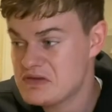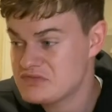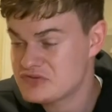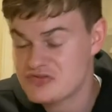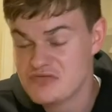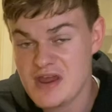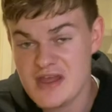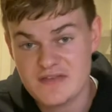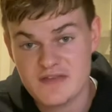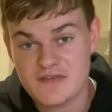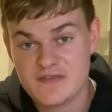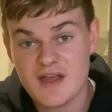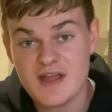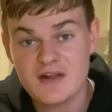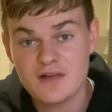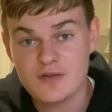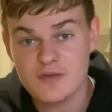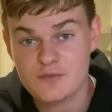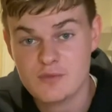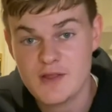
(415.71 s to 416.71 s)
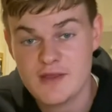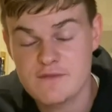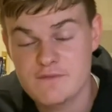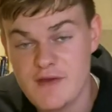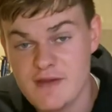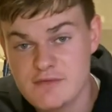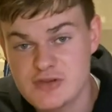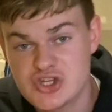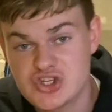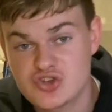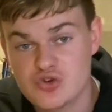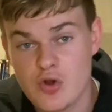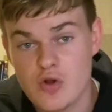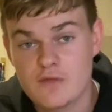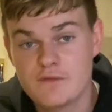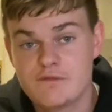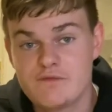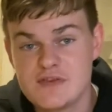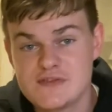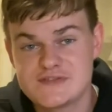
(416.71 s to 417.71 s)
great in the tackle as well, very
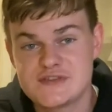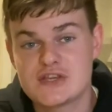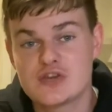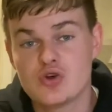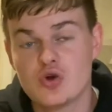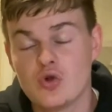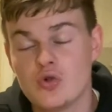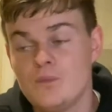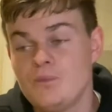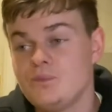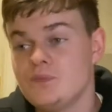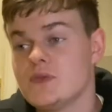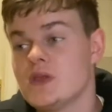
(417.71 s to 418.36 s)
strong, physical,